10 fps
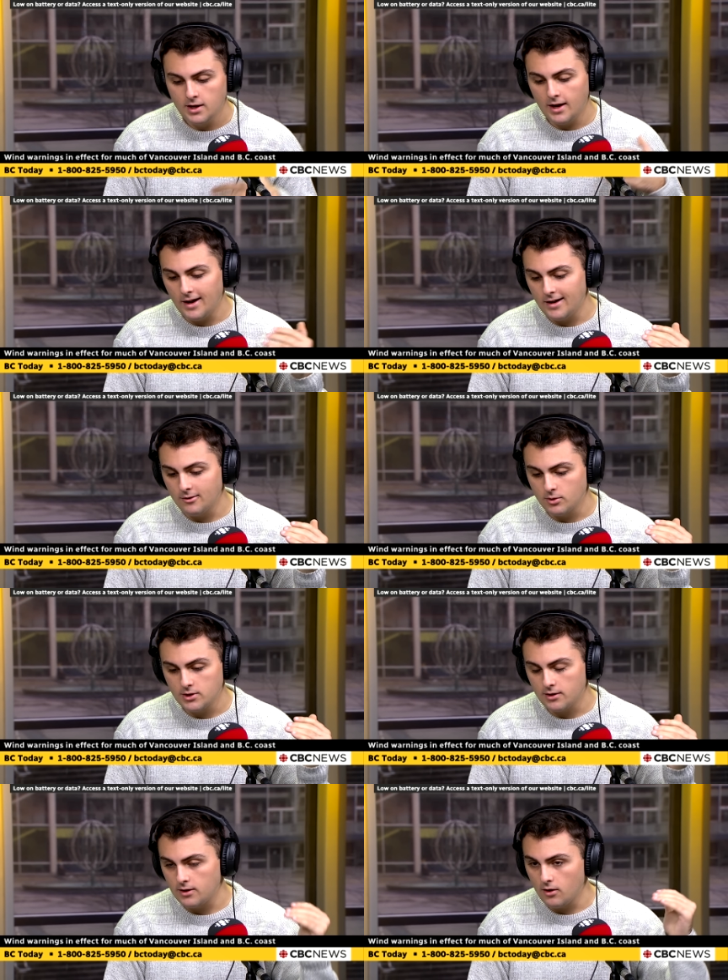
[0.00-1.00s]
Uh, we're
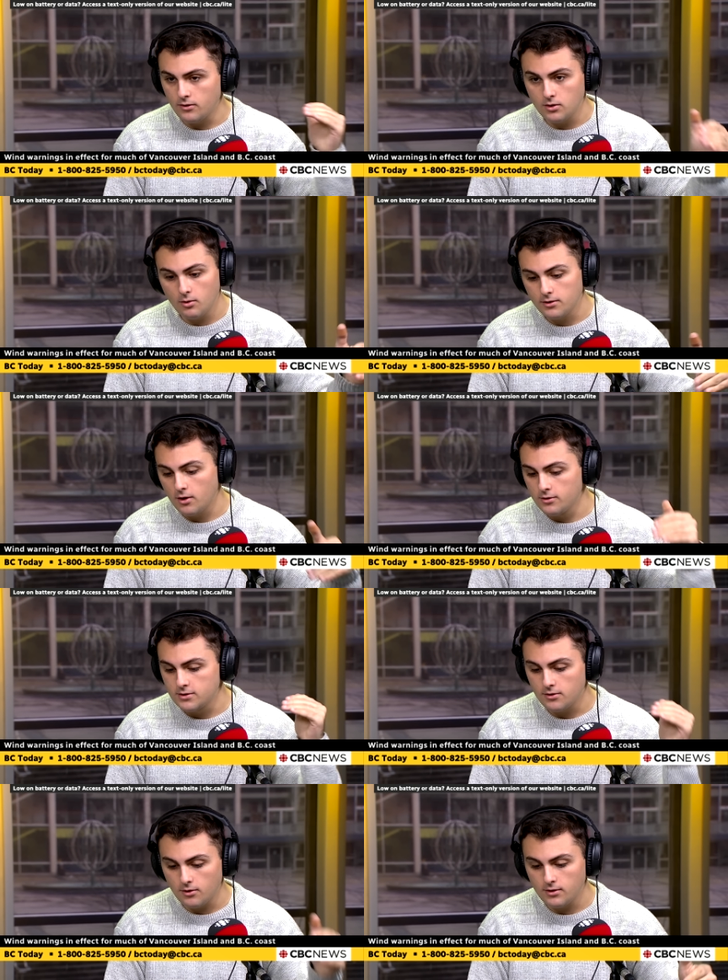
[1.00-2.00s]
talking on the north coast,
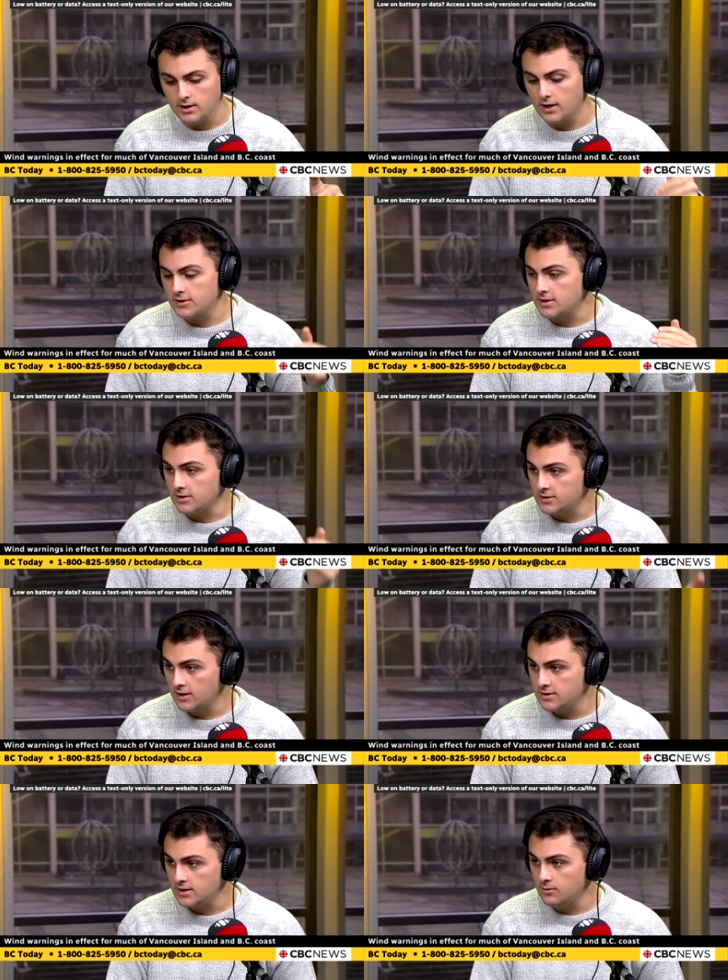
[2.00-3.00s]
30 gusting
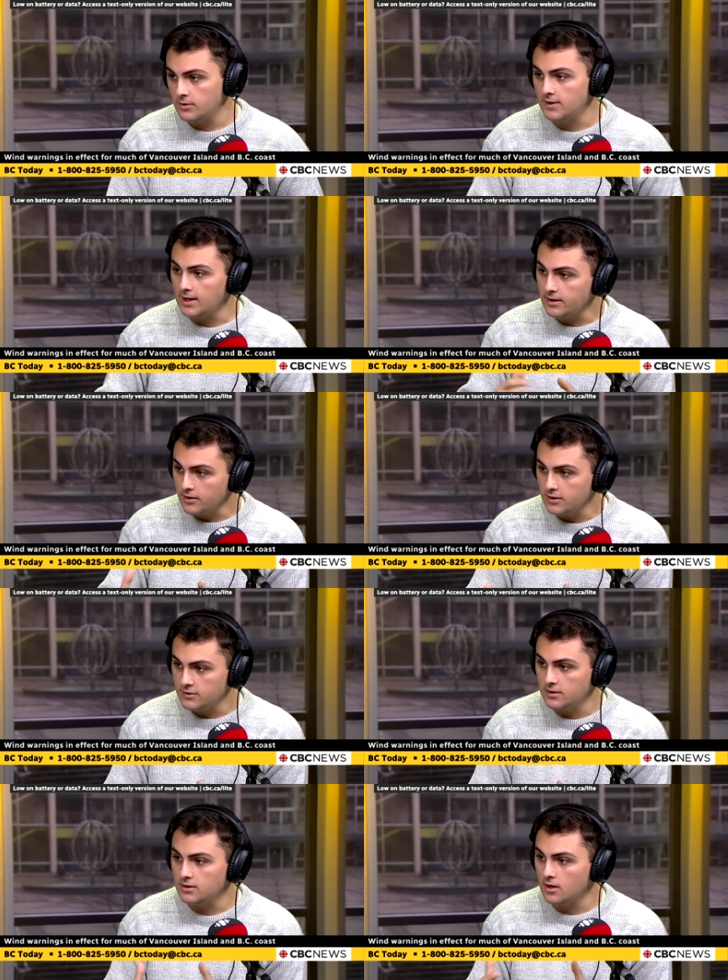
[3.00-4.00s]
60, with the inlet
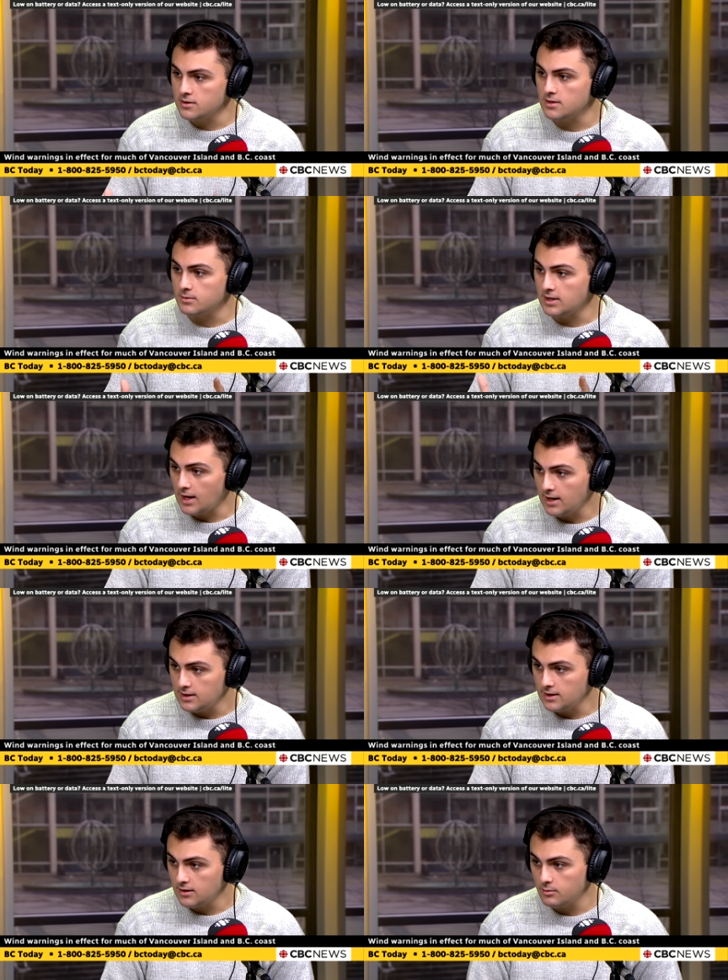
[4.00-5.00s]
seeing gusts up to
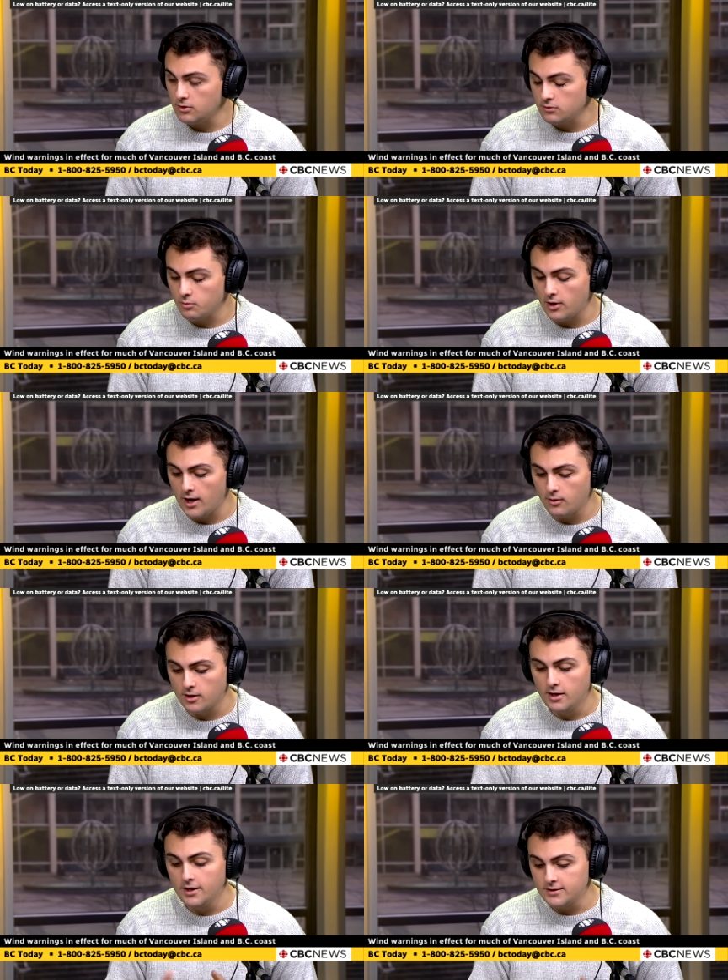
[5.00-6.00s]
90 kilometers per hour.
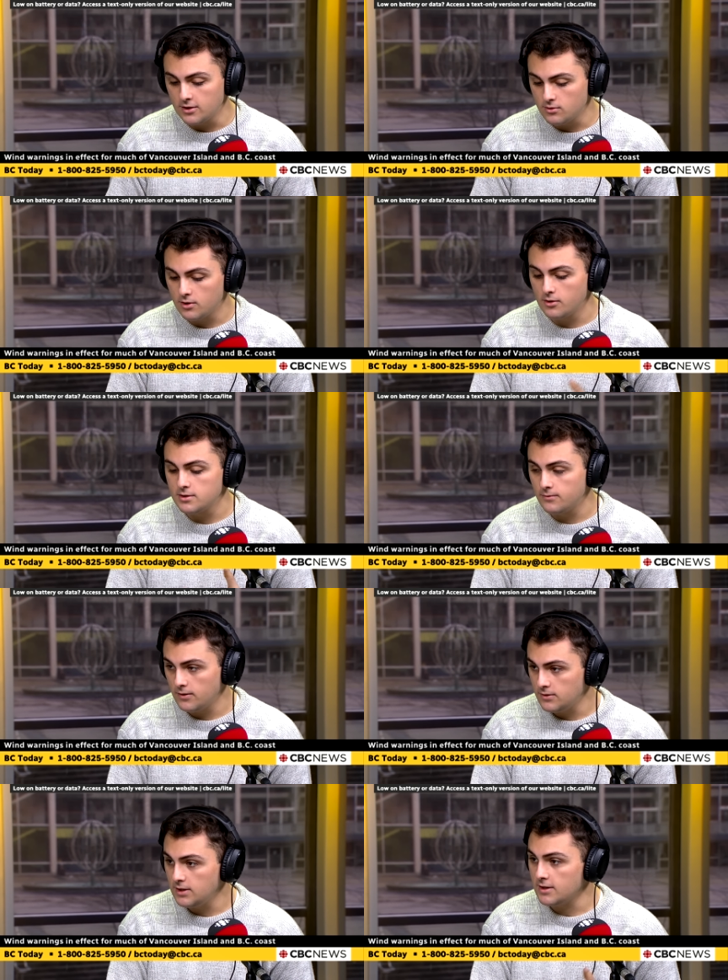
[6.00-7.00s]
Central coast,
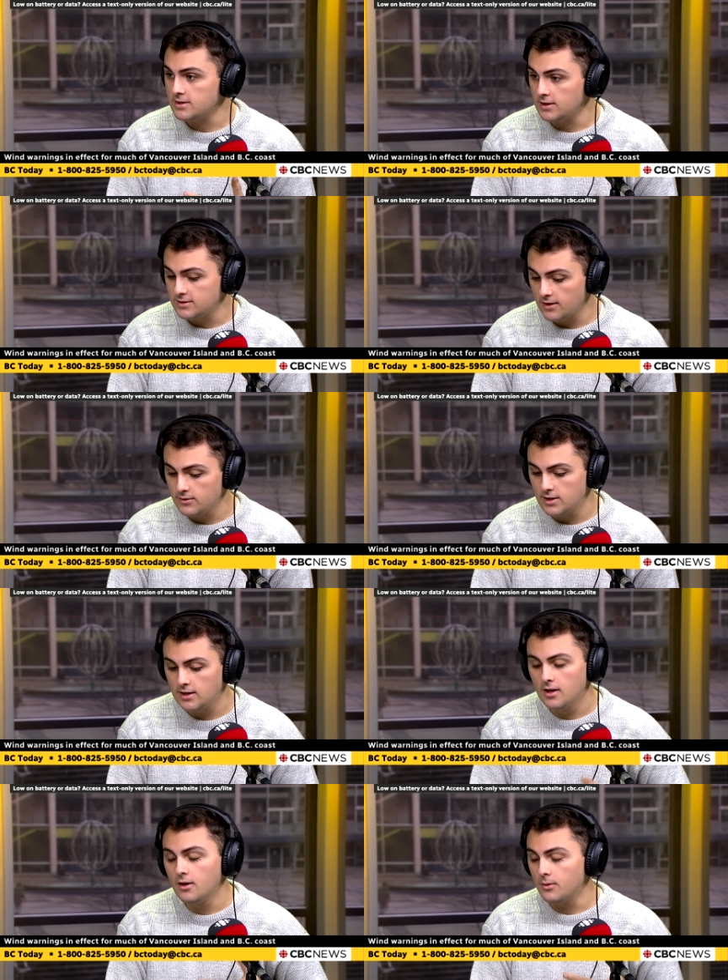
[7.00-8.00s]
50 gusting 70,
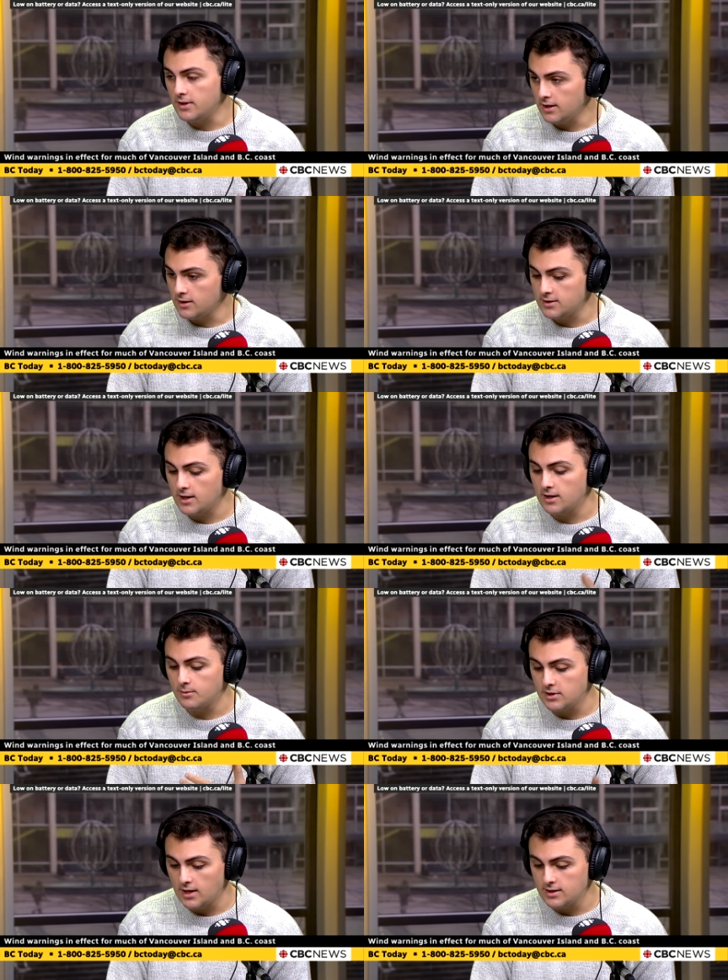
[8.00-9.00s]
with the inlets getting up
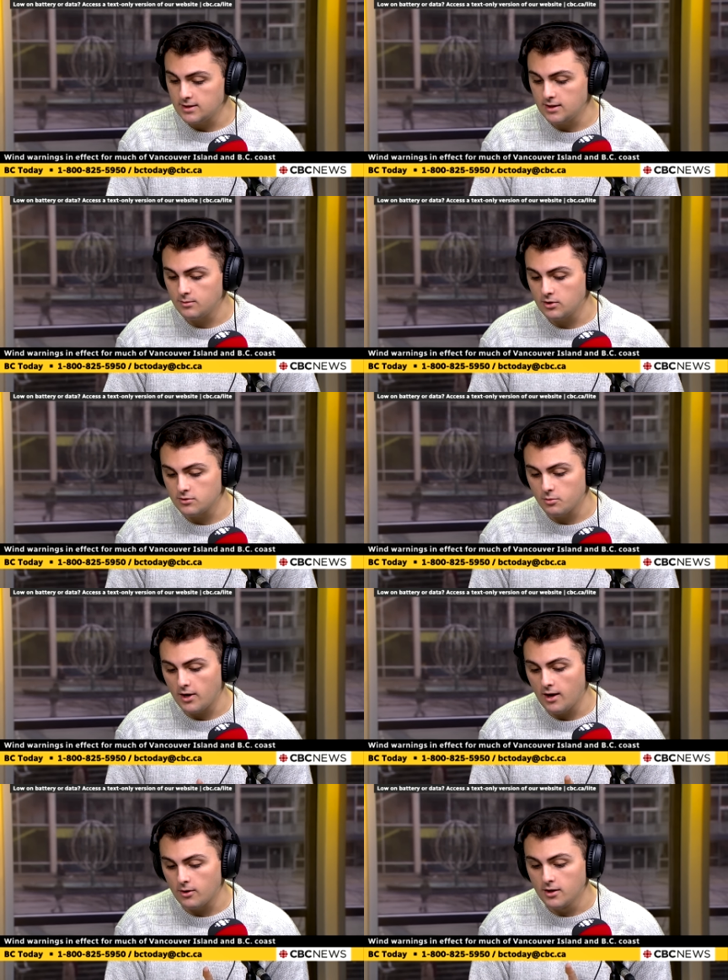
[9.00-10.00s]
to 90 kilometers per
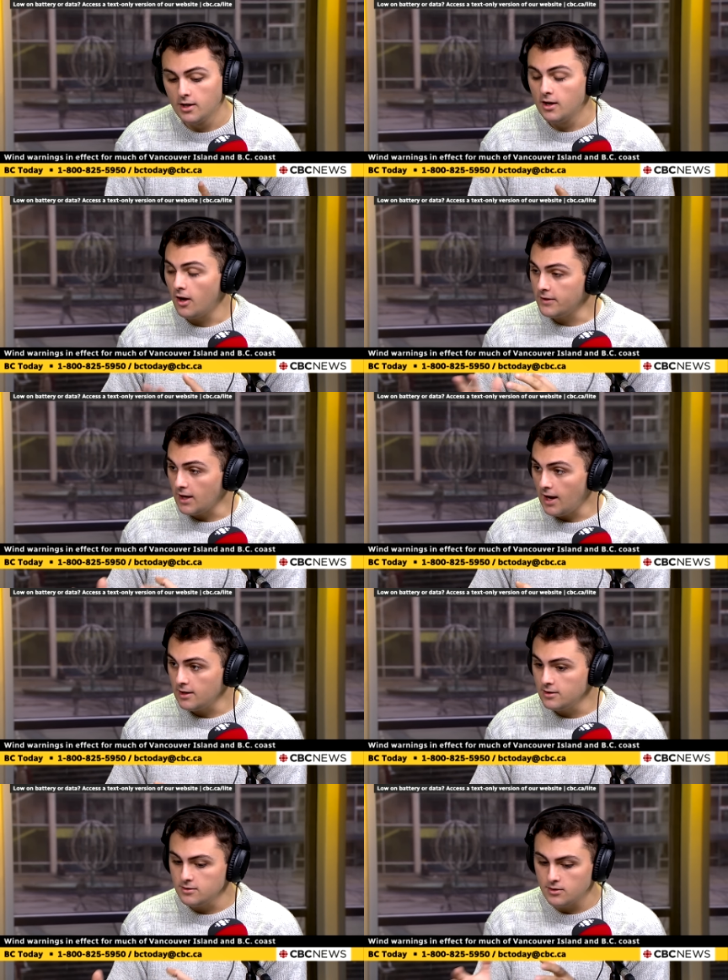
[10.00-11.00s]
hour. On the
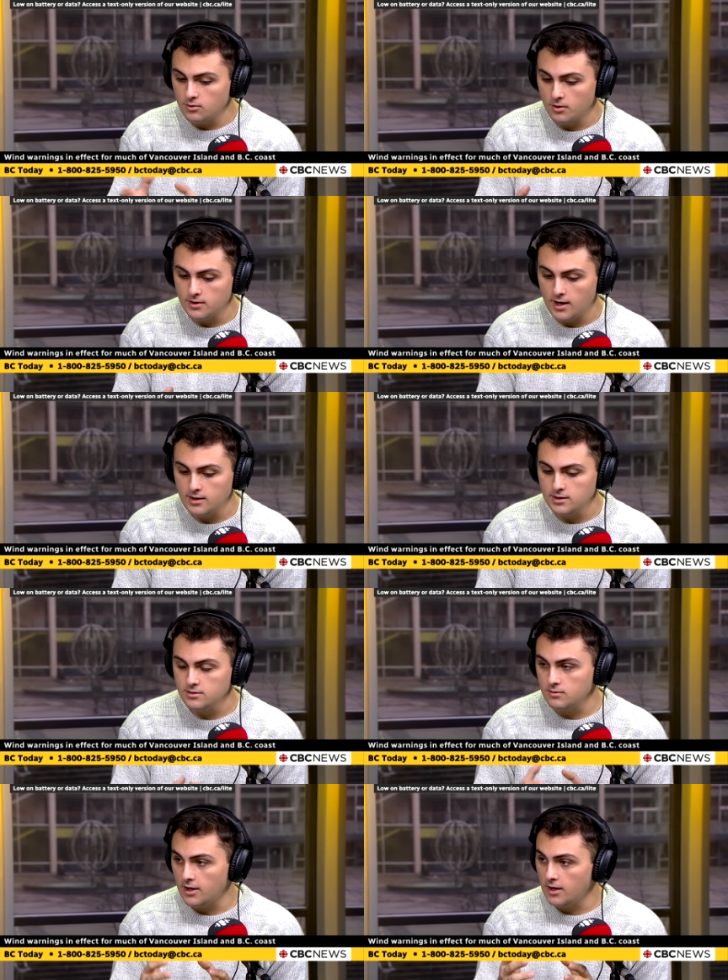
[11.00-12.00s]
island, the North
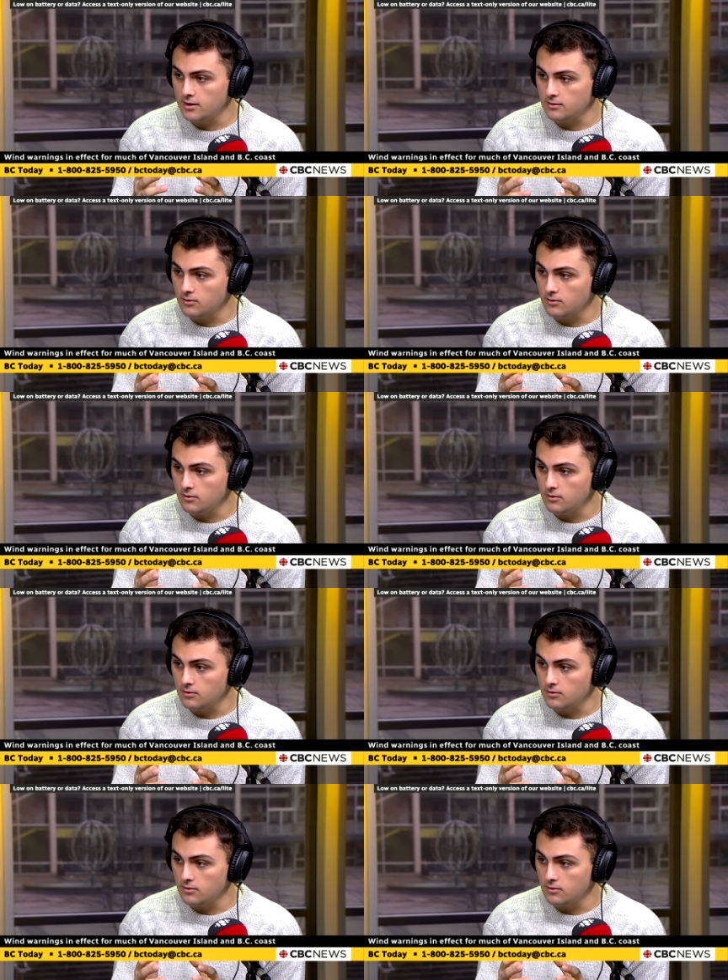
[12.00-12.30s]
Island, uh,